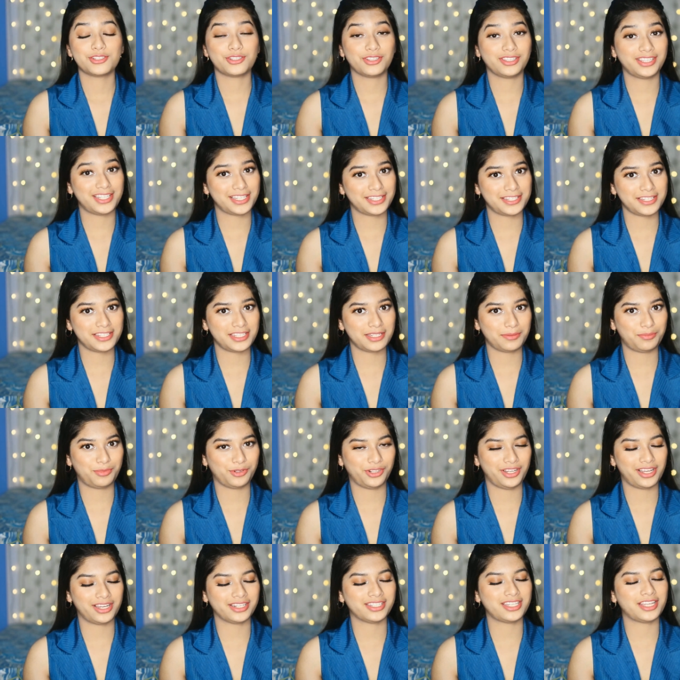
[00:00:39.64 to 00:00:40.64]
So this is the
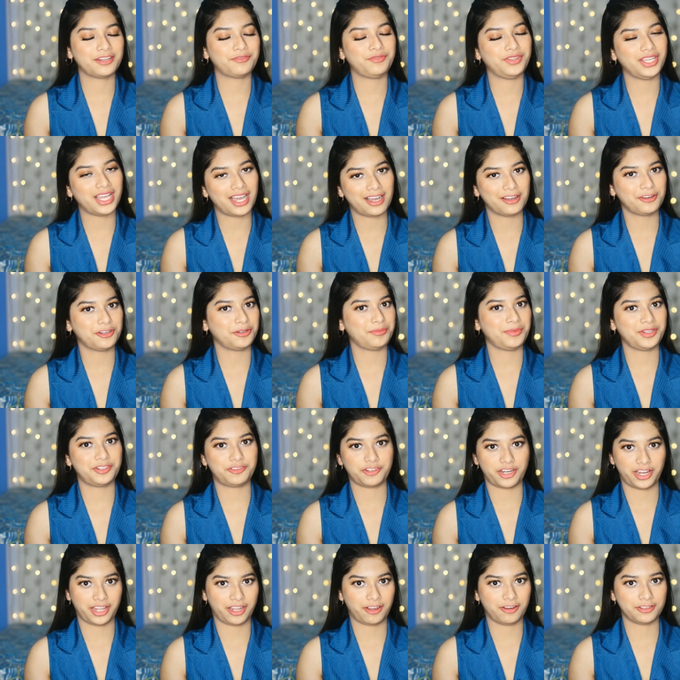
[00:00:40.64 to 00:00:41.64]
product that we are going to be
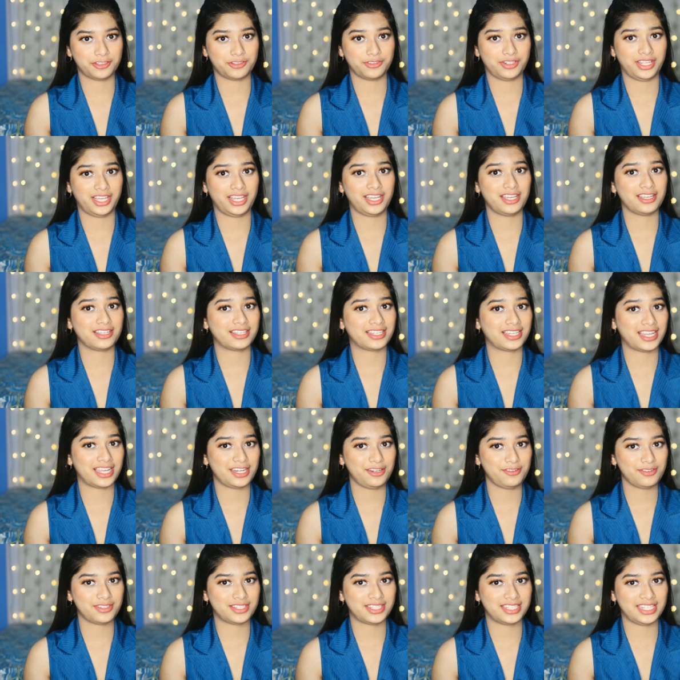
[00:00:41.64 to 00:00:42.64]
trying out today.
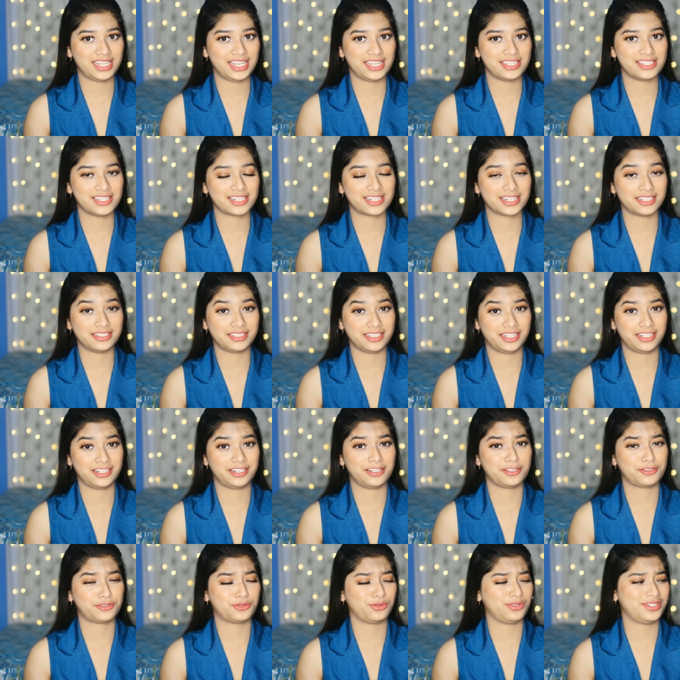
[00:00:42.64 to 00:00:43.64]
Can you see the container
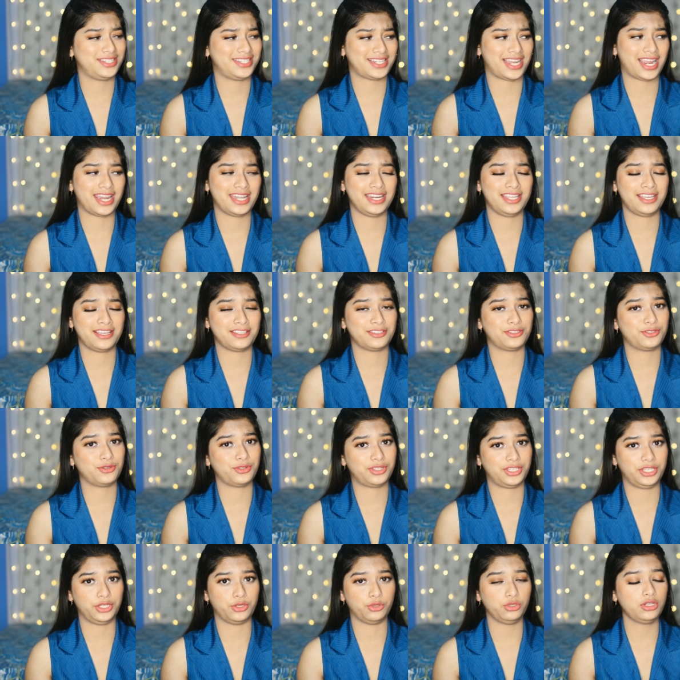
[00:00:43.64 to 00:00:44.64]
is so tiny and so
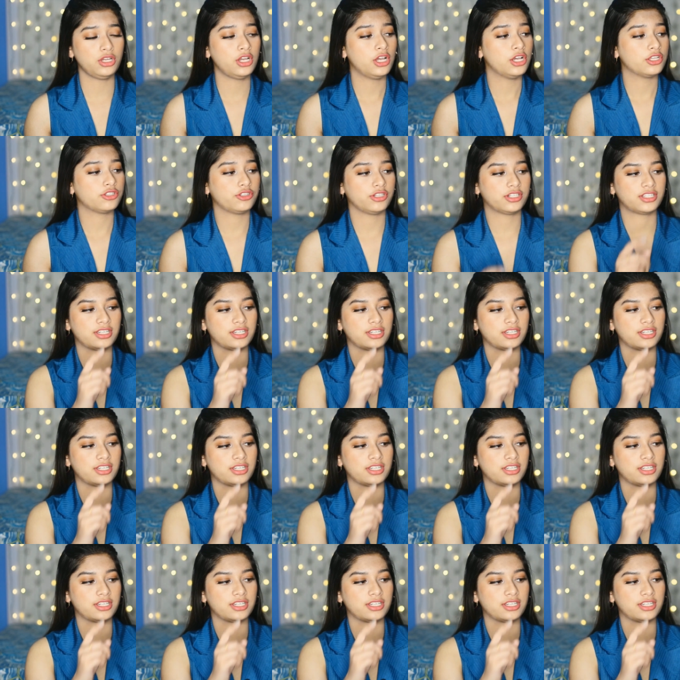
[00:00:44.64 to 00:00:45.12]
cute? So it